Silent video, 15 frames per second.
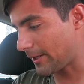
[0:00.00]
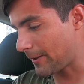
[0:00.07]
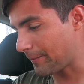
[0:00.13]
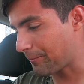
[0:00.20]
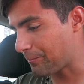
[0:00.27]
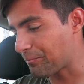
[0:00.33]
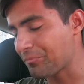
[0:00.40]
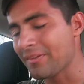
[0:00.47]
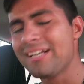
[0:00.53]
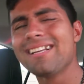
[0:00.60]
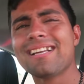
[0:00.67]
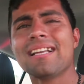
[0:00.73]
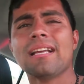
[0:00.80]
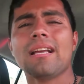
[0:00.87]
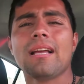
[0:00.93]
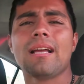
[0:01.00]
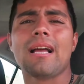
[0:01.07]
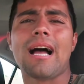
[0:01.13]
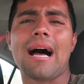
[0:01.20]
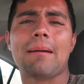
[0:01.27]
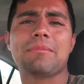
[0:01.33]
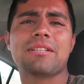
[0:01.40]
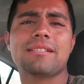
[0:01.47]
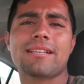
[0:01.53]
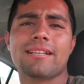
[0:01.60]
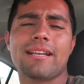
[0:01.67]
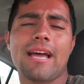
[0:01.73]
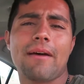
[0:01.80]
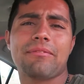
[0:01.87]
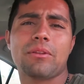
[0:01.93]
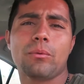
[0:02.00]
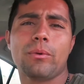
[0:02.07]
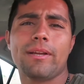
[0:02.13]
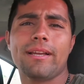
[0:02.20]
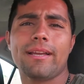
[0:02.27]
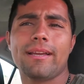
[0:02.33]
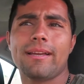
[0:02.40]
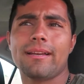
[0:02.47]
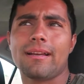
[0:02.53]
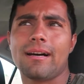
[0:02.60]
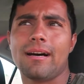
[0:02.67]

um, I'm just gonna have to wing it.